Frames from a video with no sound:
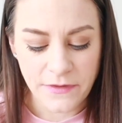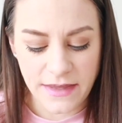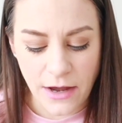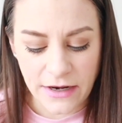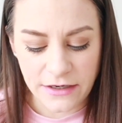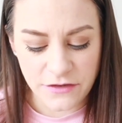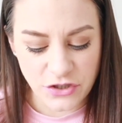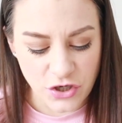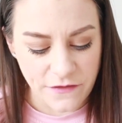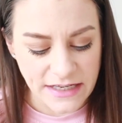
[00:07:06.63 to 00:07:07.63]
The outline of the
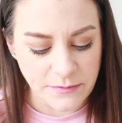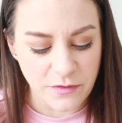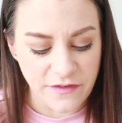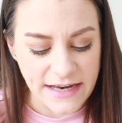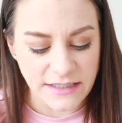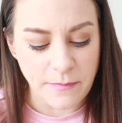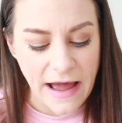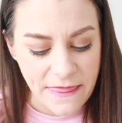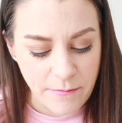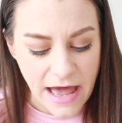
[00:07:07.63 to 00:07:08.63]
story is provided
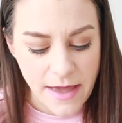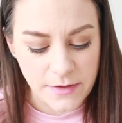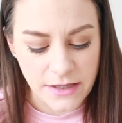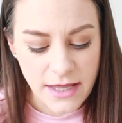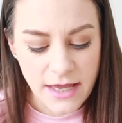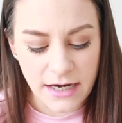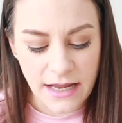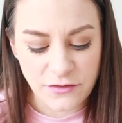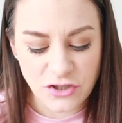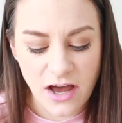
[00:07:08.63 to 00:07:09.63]
by the Bible,
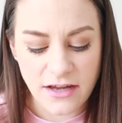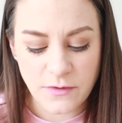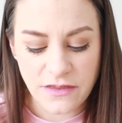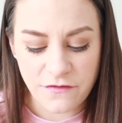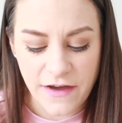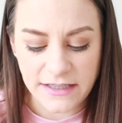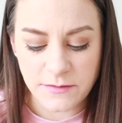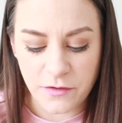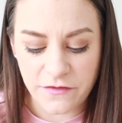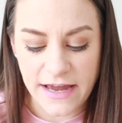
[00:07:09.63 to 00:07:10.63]
and I've started with the
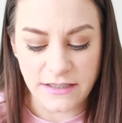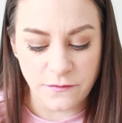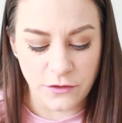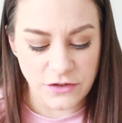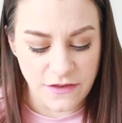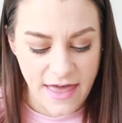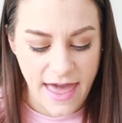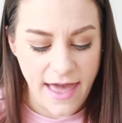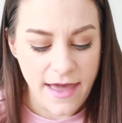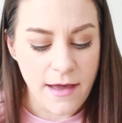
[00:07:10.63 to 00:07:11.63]
facts provided for us
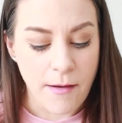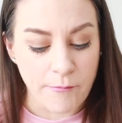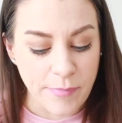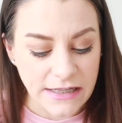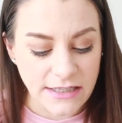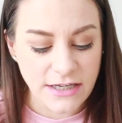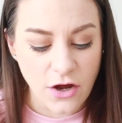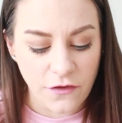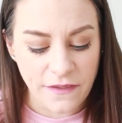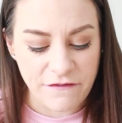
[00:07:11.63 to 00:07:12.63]
there.
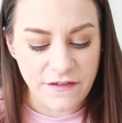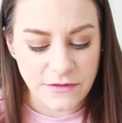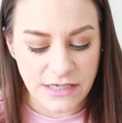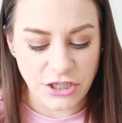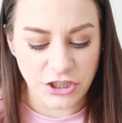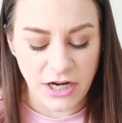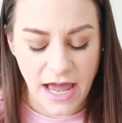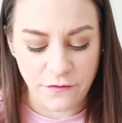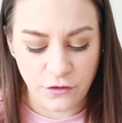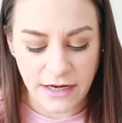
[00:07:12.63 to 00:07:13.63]
Building on that foundation,
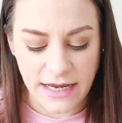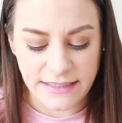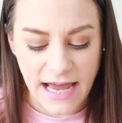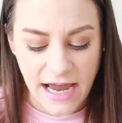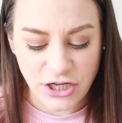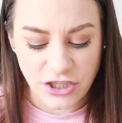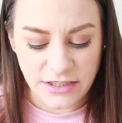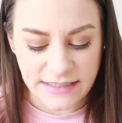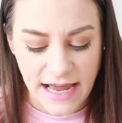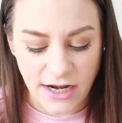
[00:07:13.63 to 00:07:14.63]
I've created
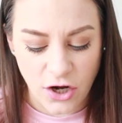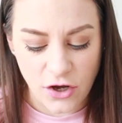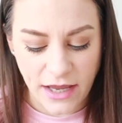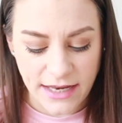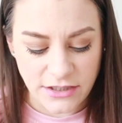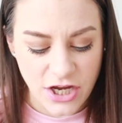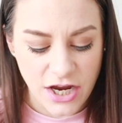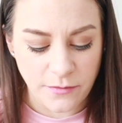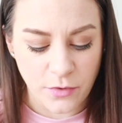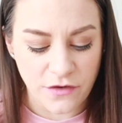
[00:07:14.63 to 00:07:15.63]
action, dialogue,
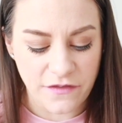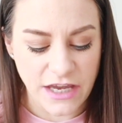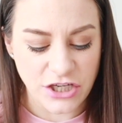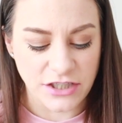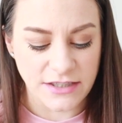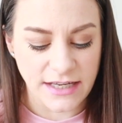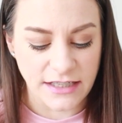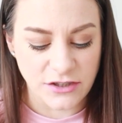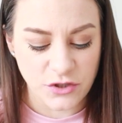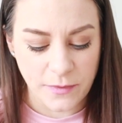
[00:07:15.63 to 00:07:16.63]
internal motivations,
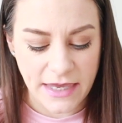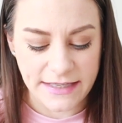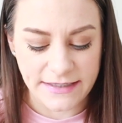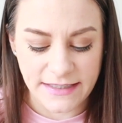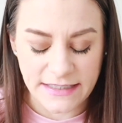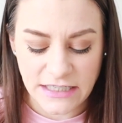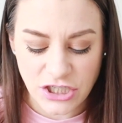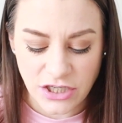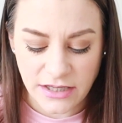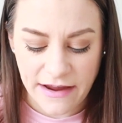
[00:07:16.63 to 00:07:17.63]
and in some cases
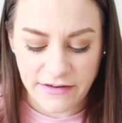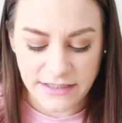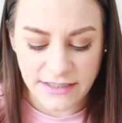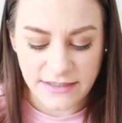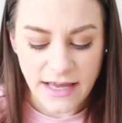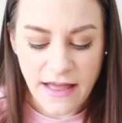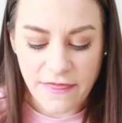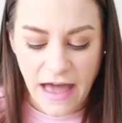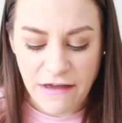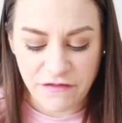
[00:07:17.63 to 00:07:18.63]
additional characters
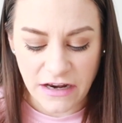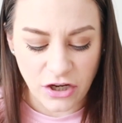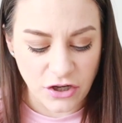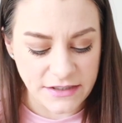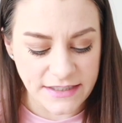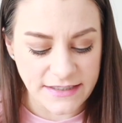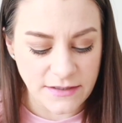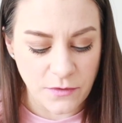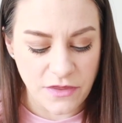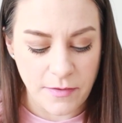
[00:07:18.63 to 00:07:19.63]
that I feel are
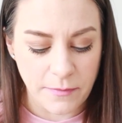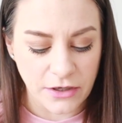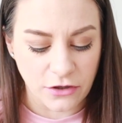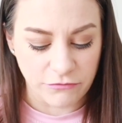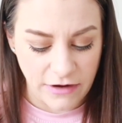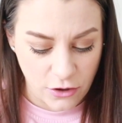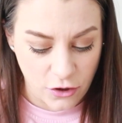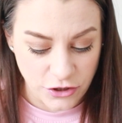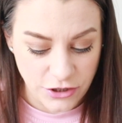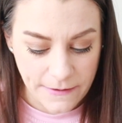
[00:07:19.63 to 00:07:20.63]
consistent with the biblical
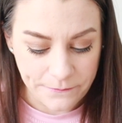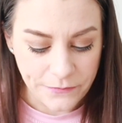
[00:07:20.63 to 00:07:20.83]
record.